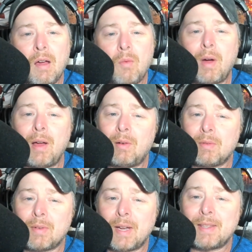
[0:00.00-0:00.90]
Well,
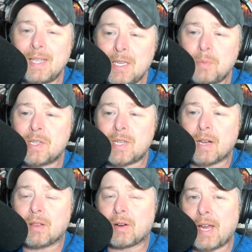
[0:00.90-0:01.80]
in this
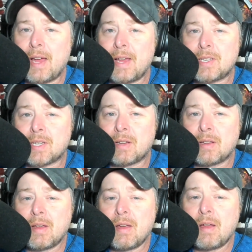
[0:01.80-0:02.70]
particular case,
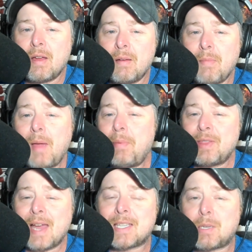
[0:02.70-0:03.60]
maybe
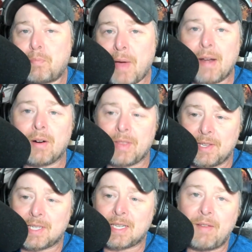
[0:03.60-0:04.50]
that's better
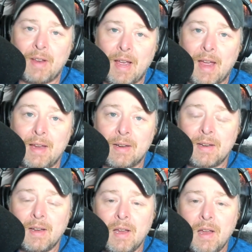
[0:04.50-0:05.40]
than Stephen A.
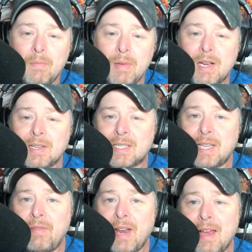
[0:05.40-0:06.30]
Because
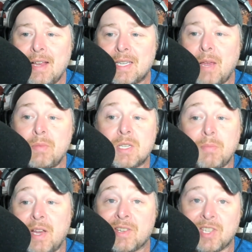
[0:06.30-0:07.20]
Stephen A. seems to
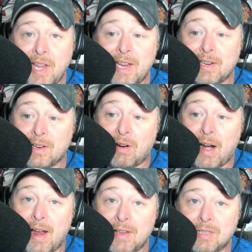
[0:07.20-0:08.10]
be a snake in the
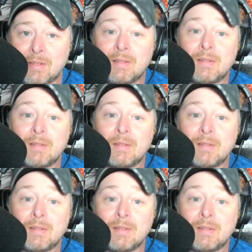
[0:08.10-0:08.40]
grass.